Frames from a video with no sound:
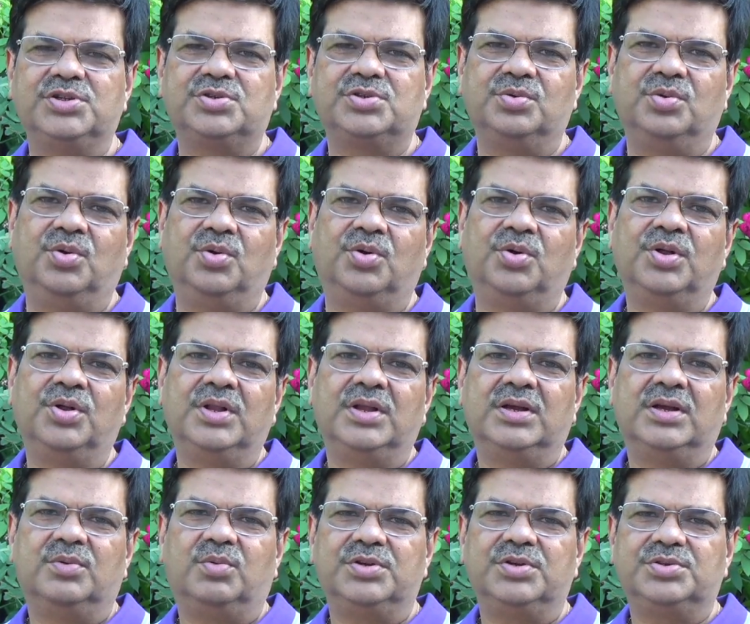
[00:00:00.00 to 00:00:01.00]

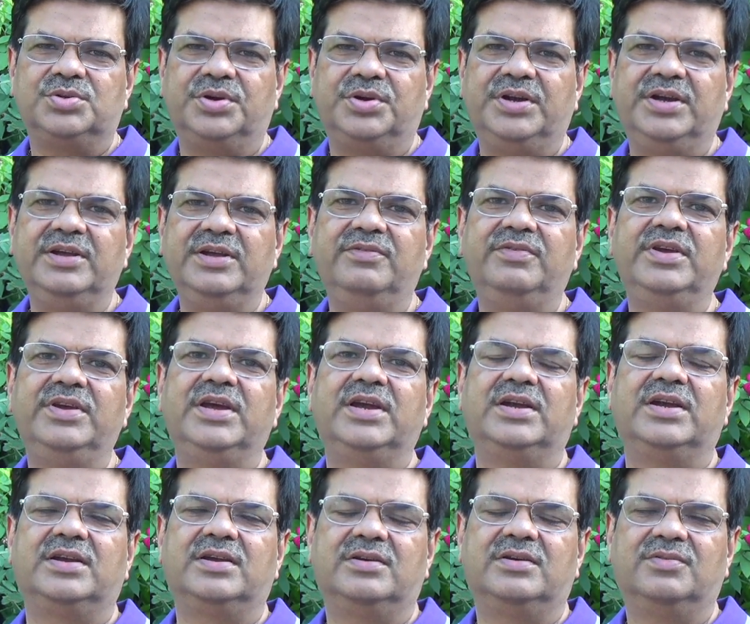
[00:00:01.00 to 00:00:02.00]
to
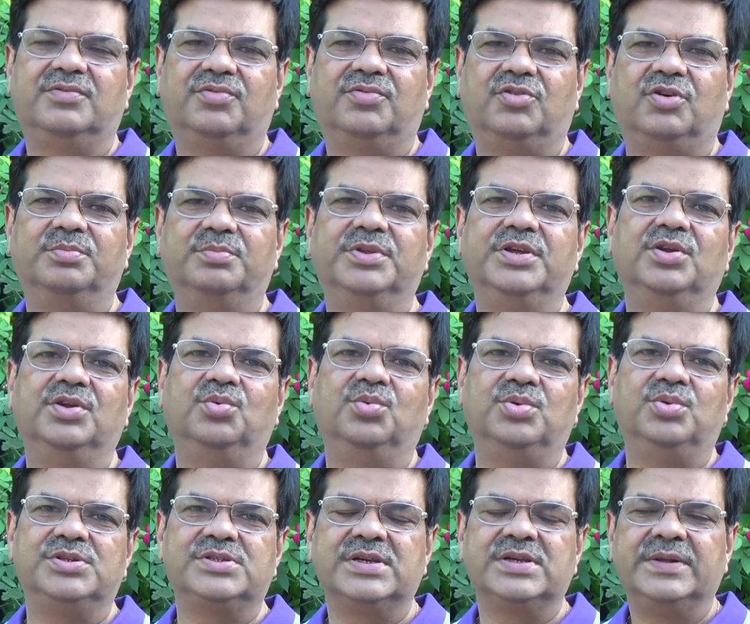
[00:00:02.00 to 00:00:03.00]
deviate from the
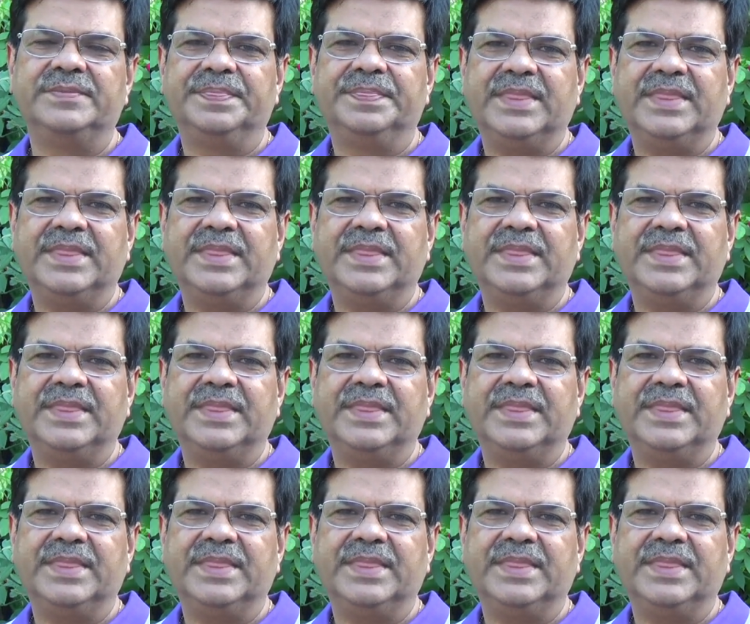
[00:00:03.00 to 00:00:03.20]
rules